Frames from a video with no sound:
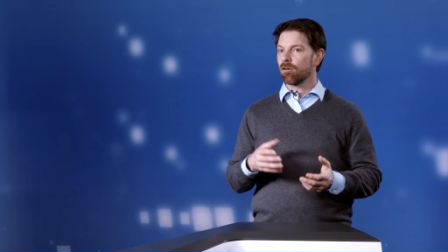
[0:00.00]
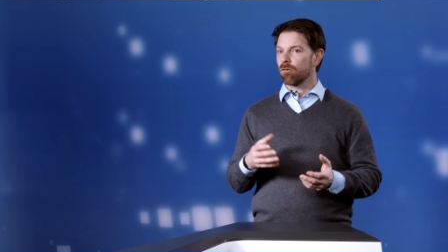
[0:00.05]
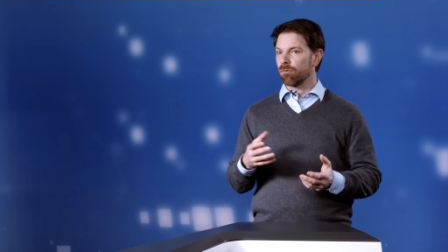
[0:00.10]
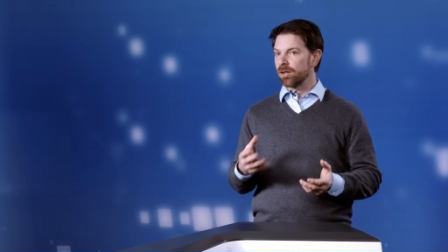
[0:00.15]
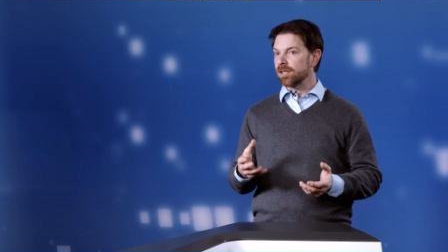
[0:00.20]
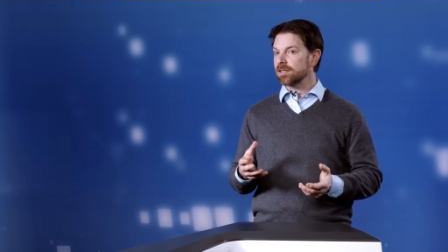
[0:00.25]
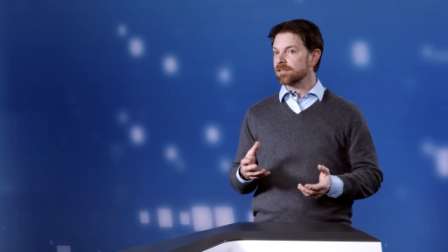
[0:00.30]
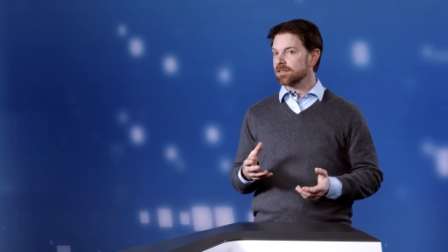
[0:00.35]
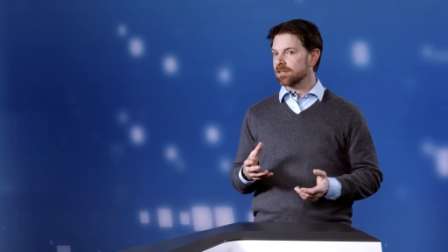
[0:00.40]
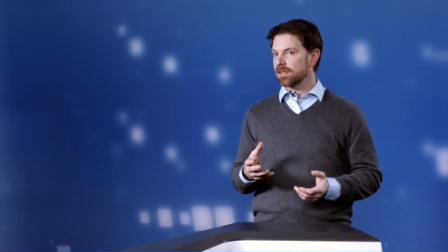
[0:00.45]

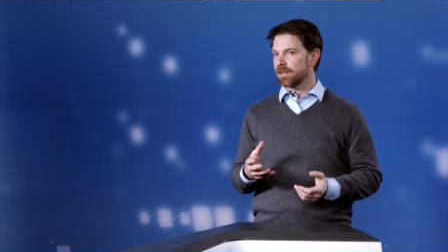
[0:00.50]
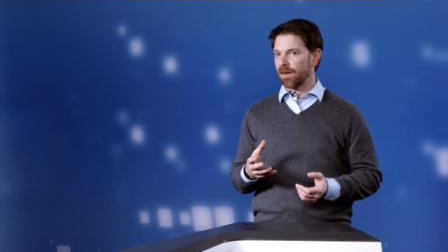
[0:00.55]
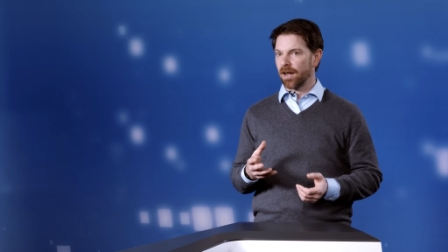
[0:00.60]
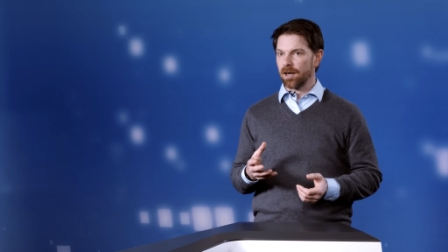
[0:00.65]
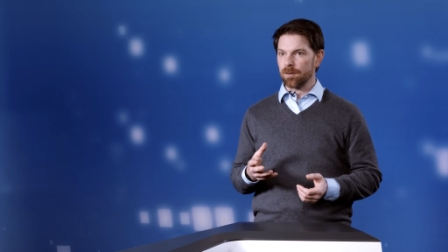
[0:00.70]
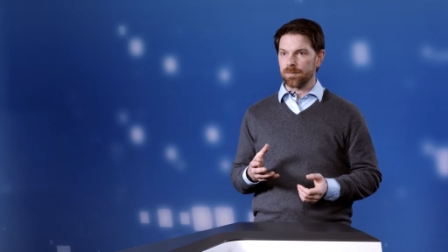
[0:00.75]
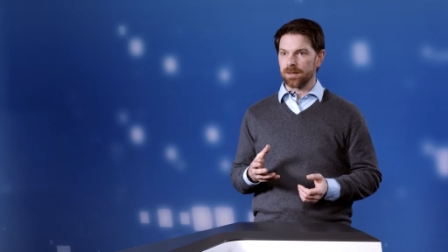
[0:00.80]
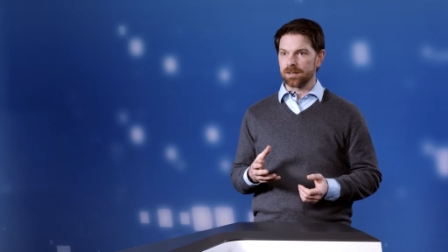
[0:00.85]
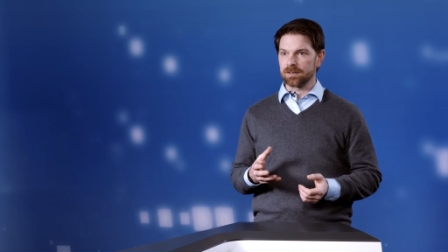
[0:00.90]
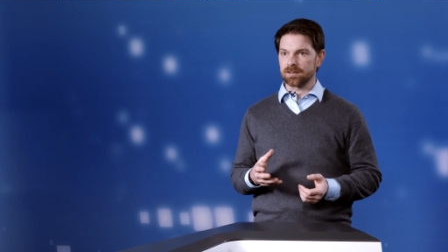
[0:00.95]
Recent
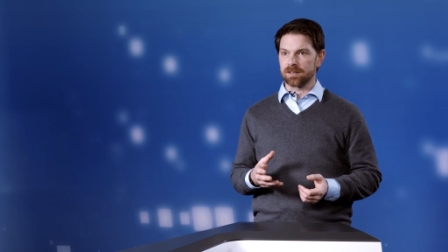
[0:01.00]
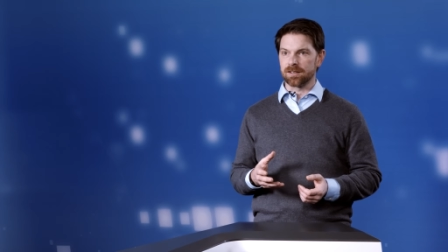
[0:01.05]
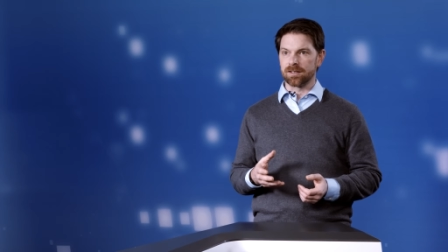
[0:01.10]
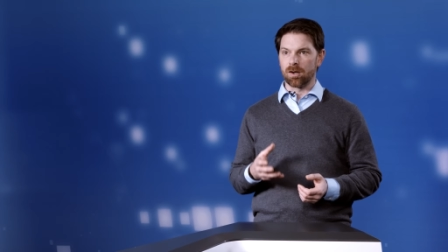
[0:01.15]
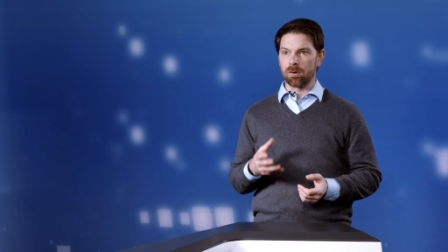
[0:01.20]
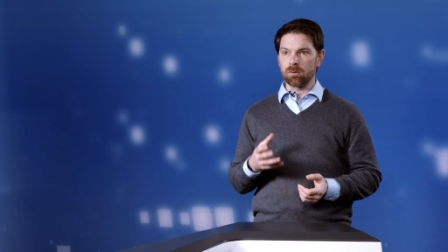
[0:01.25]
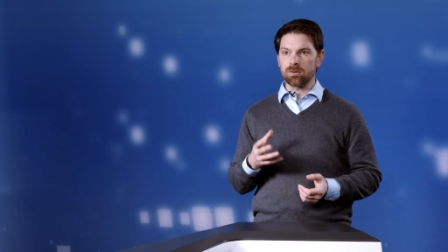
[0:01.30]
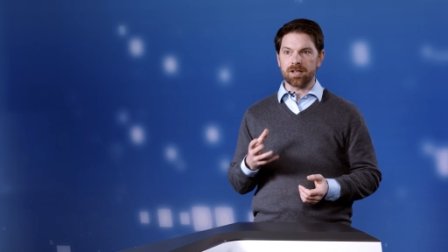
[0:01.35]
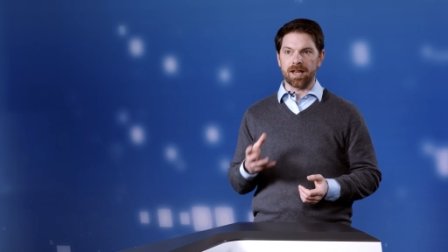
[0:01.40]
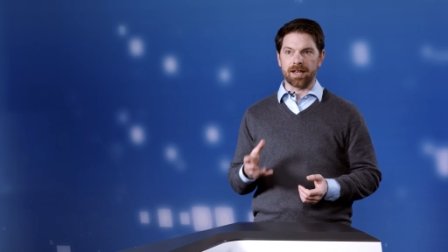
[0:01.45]
developments in
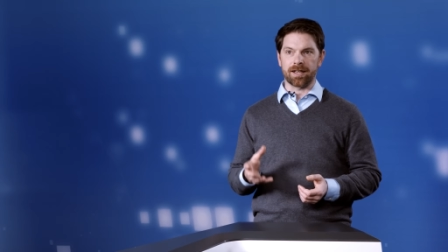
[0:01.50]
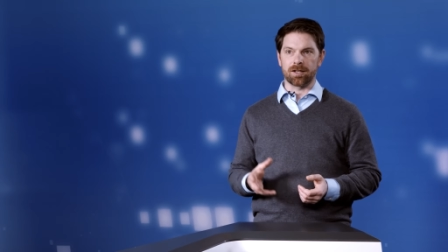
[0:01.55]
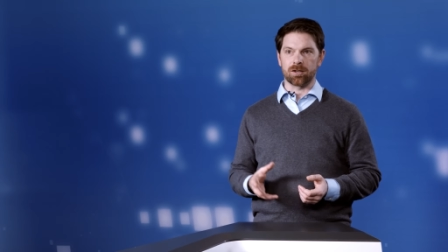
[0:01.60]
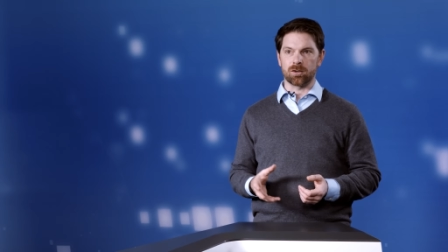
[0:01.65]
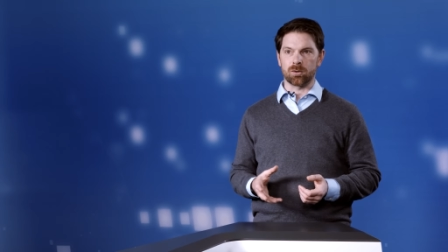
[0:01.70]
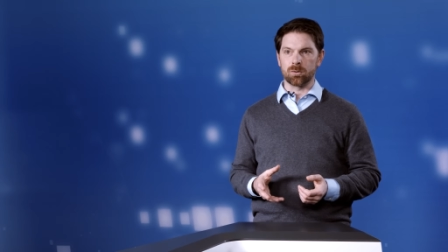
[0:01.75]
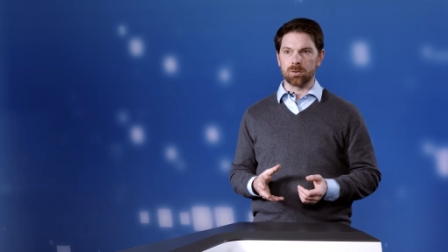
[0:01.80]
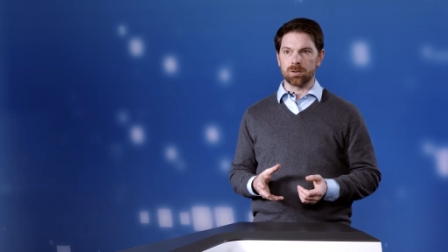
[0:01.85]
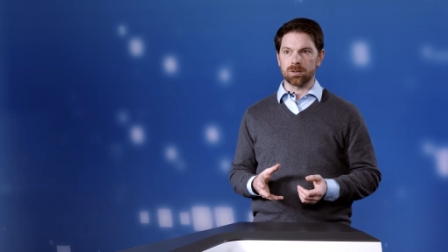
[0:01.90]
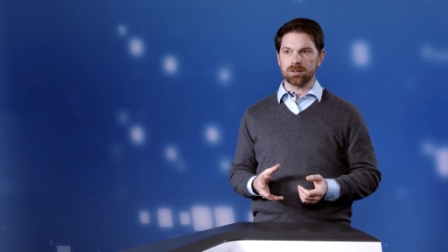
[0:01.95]
note-taking
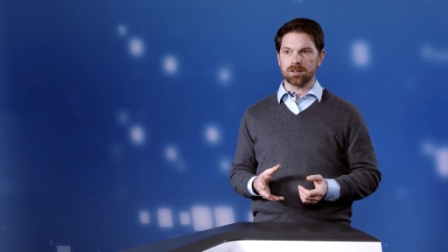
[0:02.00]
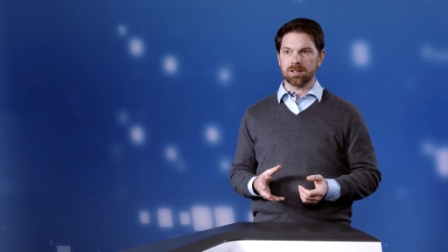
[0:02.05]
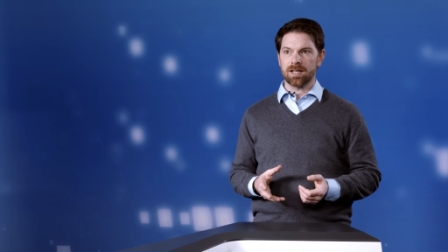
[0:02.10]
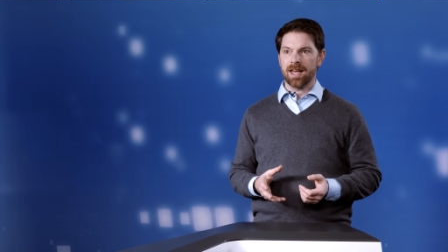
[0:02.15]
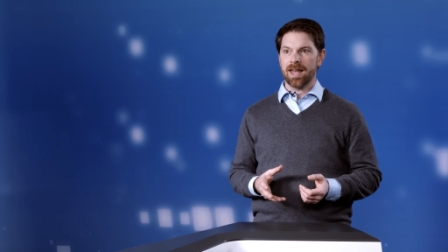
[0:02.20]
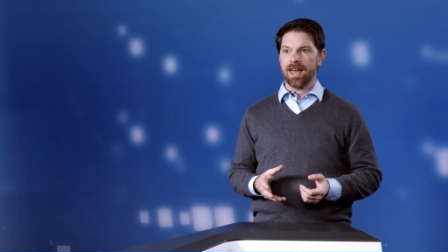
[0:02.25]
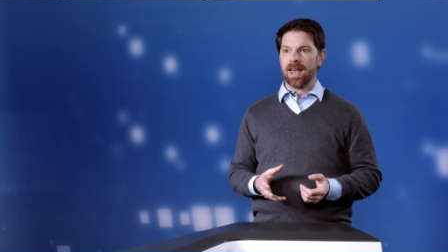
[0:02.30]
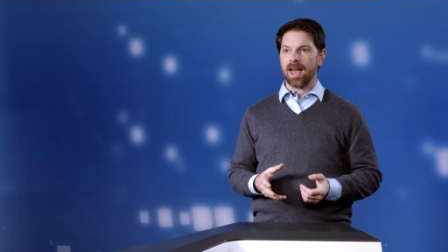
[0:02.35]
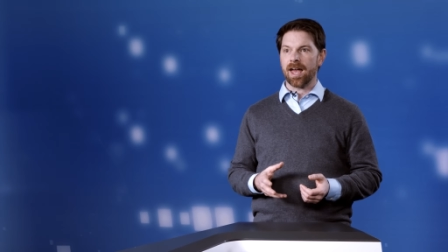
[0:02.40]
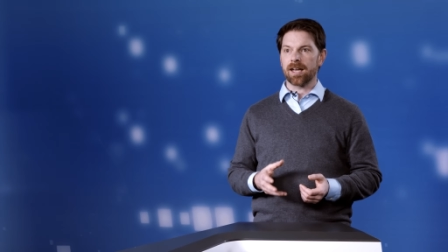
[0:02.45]
tools
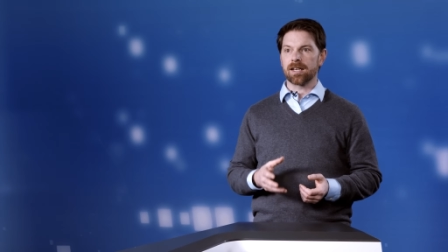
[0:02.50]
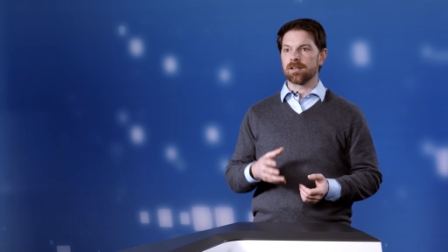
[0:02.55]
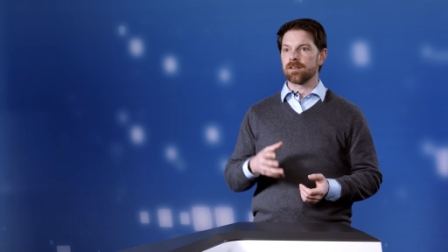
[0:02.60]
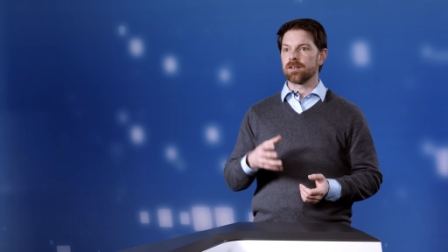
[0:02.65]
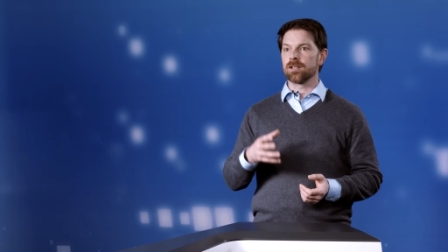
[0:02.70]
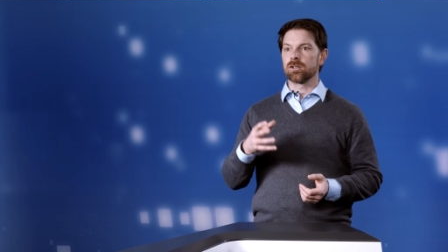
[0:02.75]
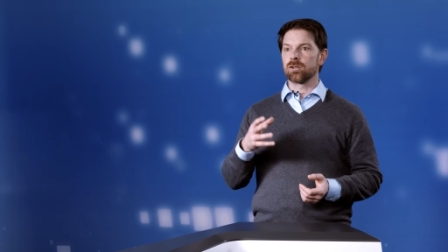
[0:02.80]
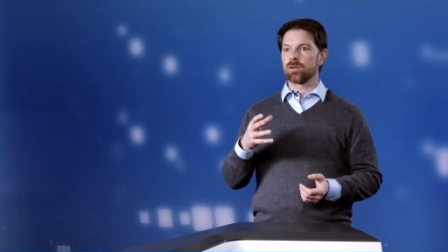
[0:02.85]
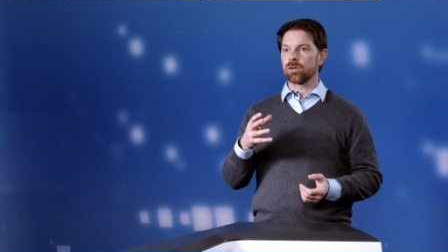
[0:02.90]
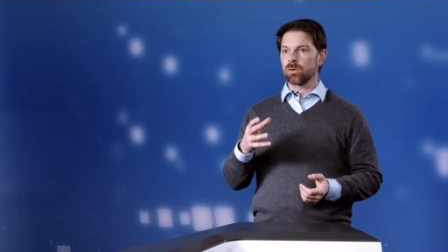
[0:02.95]
and in
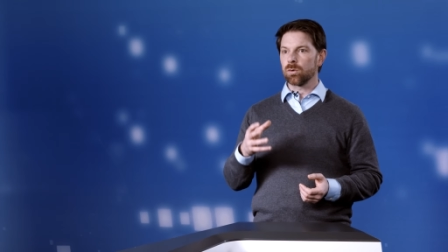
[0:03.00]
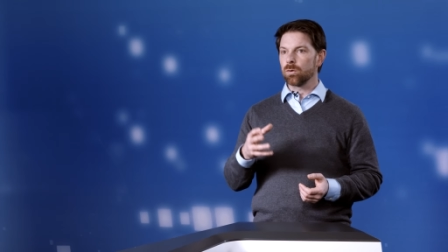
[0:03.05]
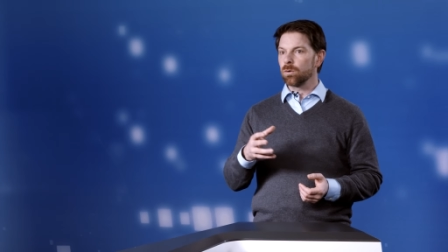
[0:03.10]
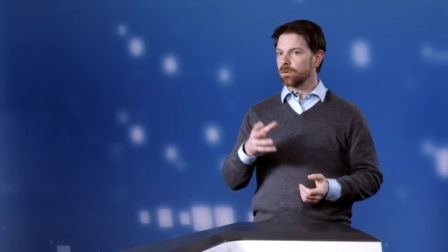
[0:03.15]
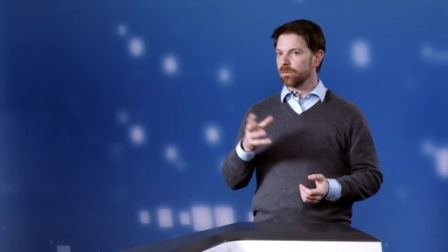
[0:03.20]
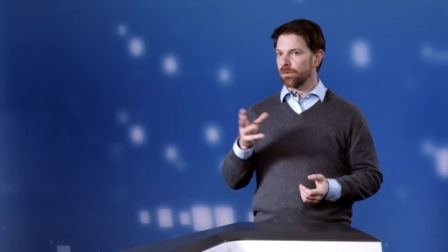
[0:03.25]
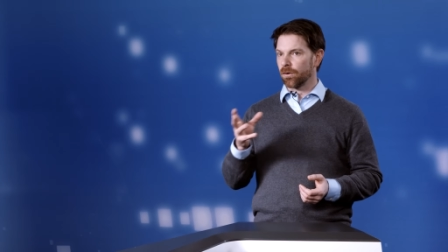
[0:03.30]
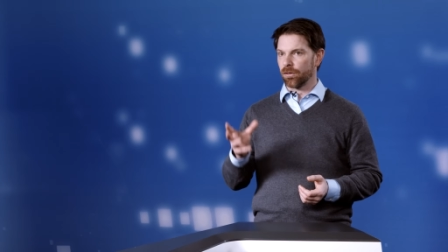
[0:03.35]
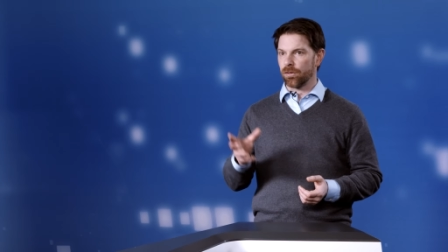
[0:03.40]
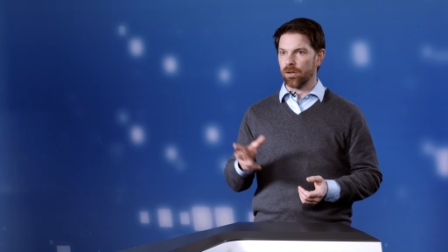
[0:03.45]
the Tools
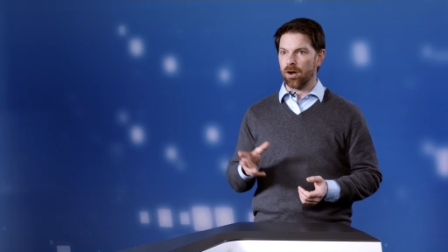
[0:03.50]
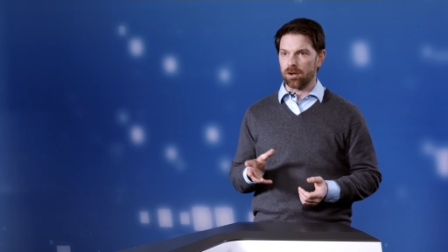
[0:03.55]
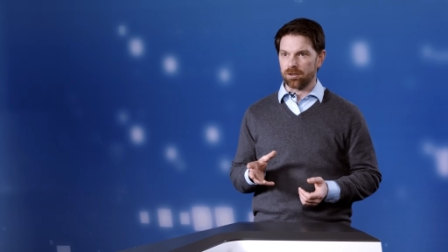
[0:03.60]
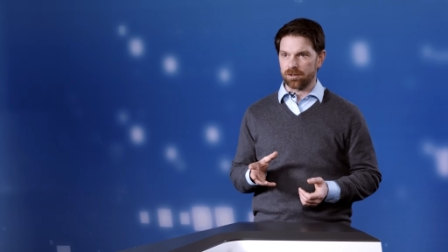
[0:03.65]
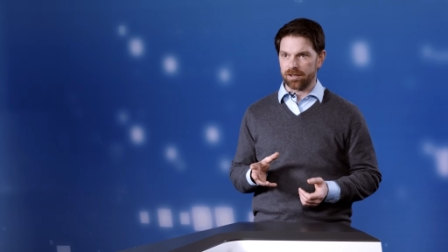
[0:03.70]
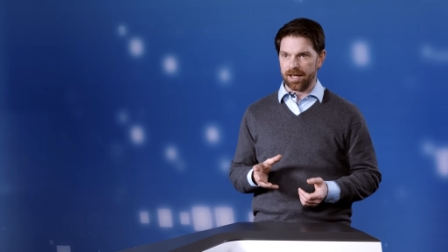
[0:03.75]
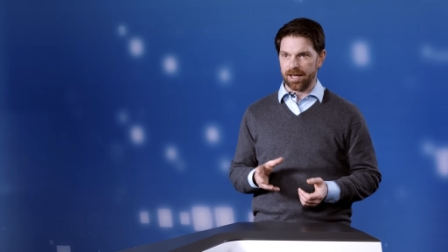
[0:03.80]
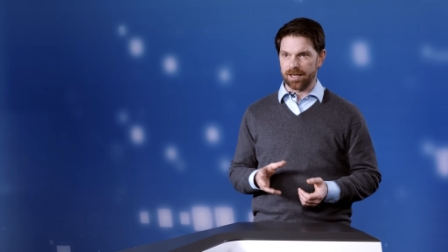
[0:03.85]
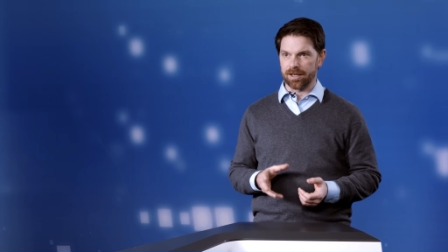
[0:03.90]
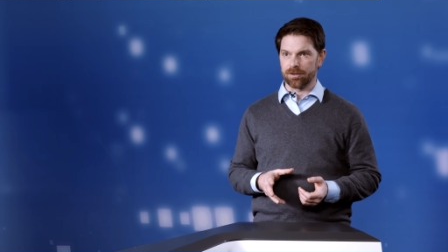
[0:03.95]
for Thought
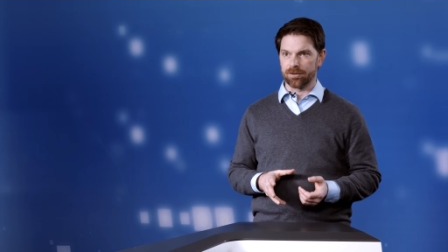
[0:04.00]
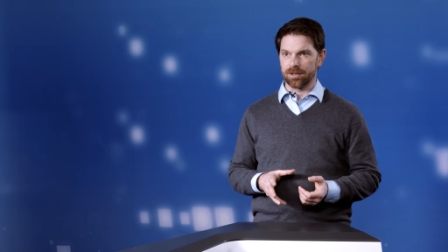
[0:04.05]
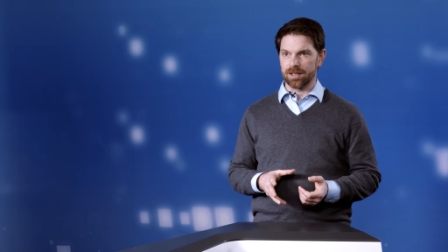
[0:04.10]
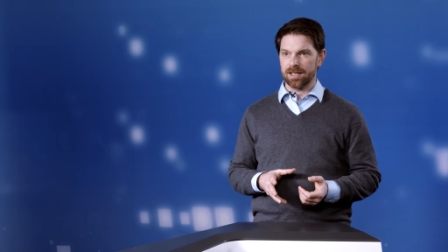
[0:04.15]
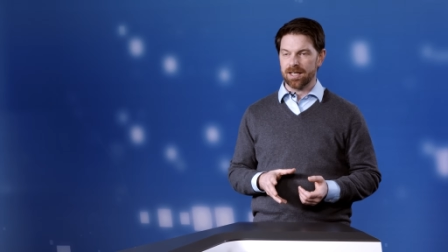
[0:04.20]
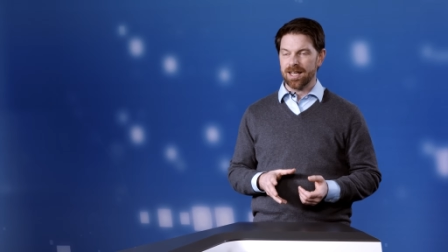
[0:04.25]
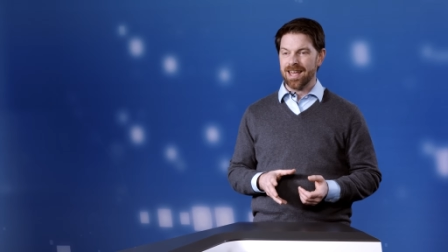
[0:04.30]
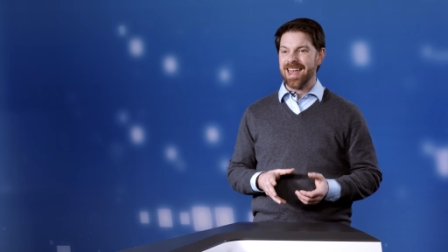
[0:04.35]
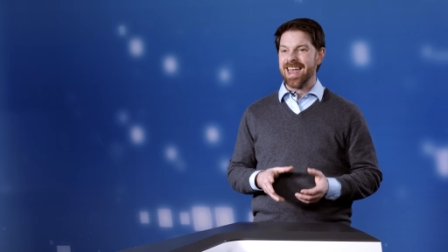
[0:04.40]
category